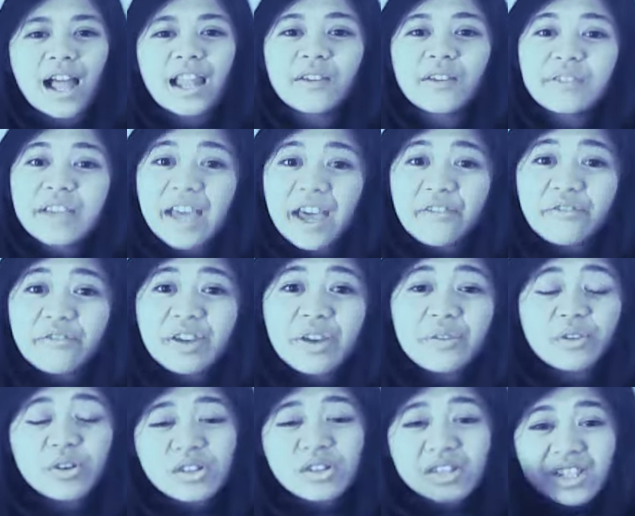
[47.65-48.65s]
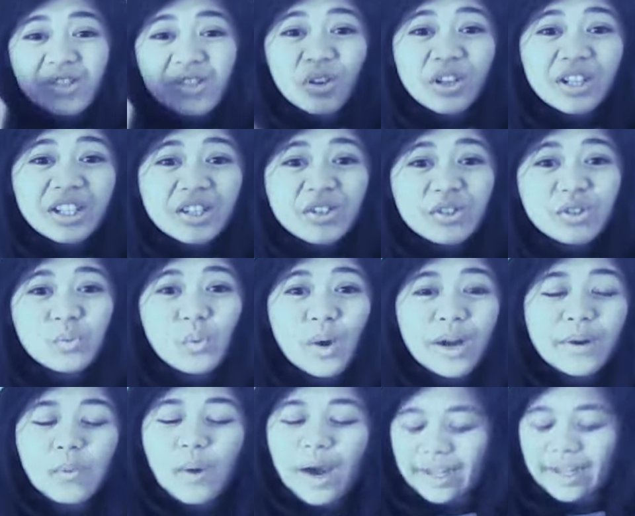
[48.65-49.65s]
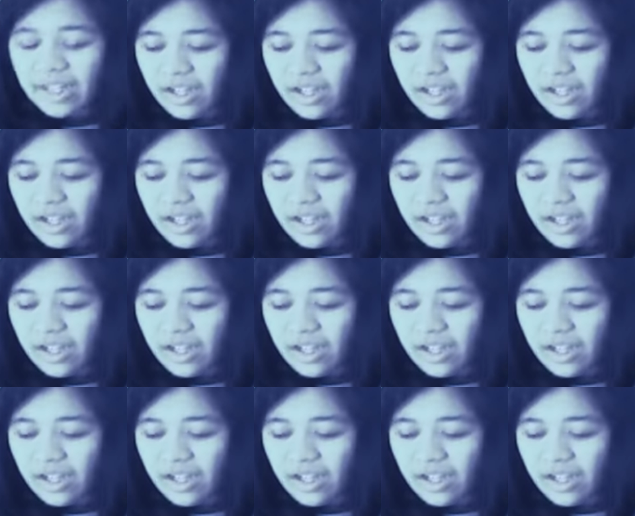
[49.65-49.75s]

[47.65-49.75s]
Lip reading: Of course, they only use one white girl